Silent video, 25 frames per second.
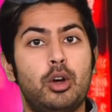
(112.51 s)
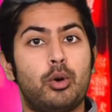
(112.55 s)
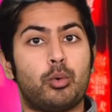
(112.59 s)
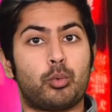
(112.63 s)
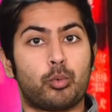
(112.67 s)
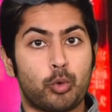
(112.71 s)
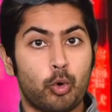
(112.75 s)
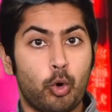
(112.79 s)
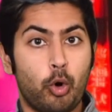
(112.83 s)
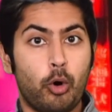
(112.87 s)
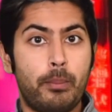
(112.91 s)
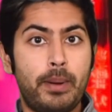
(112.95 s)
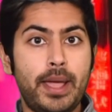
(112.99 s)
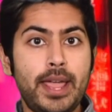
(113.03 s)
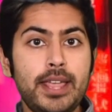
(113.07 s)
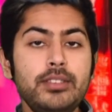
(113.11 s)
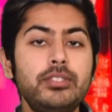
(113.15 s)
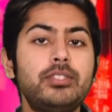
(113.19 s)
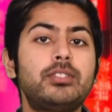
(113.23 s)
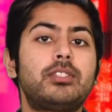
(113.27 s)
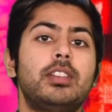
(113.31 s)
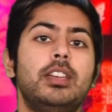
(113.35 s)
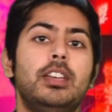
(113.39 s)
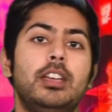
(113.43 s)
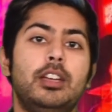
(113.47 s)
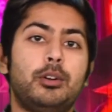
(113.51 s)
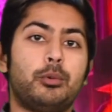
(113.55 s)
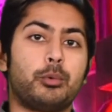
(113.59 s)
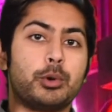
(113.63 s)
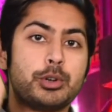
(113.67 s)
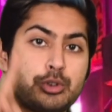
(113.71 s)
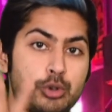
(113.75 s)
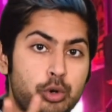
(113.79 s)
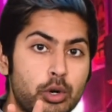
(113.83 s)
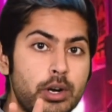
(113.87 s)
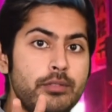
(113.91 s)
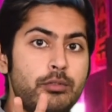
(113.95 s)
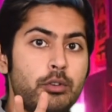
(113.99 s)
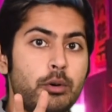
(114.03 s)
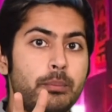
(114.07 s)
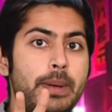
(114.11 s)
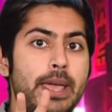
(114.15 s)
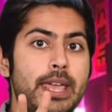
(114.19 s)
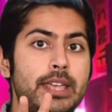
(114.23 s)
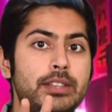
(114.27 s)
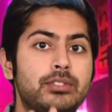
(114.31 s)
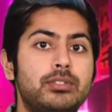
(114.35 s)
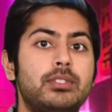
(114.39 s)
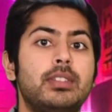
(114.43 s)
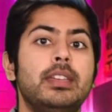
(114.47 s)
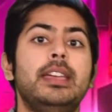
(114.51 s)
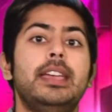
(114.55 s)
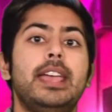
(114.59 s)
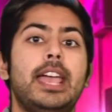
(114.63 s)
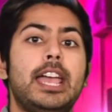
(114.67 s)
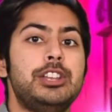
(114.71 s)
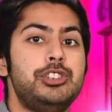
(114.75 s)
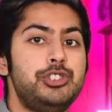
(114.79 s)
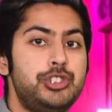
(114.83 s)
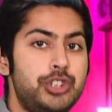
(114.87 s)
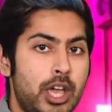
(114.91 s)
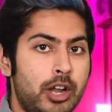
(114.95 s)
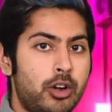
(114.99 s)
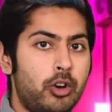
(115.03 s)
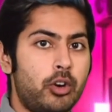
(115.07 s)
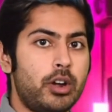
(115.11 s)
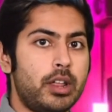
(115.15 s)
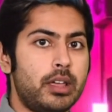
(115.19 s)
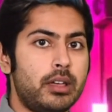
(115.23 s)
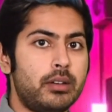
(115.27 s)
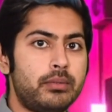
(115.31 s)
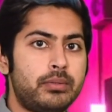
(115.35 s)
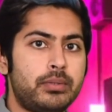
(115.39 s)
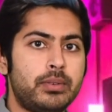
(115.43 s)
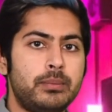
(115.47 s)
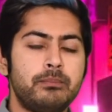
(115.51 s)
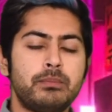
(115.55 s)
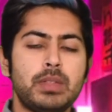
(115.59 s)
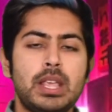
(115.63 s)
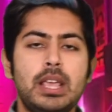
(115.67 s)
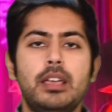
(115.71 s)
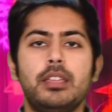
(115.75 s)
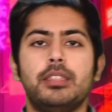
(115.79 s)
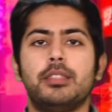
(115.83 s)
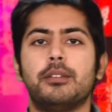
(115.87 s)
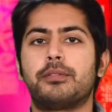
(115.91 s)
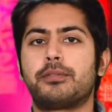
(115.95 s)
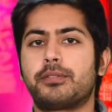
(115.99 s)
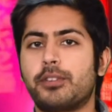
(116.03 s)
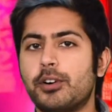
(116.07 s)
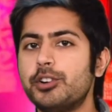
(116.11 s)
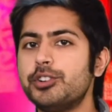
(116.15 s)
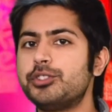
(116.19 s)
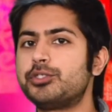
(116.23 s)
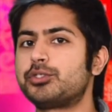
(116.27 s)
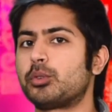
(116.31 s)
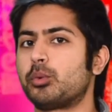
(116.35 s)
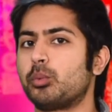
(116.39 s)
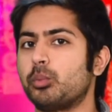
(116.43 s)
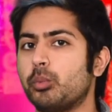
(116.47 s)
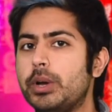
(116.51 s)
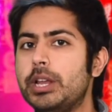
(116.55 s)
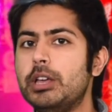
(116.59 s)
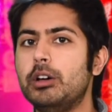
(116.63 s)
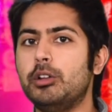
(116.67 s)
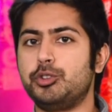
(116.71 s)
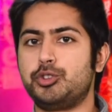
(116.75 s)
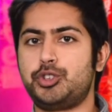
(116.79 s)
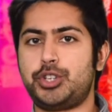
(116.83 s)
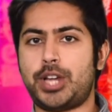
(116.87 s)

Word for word: rule-based, retrieval-based, and generative. The first real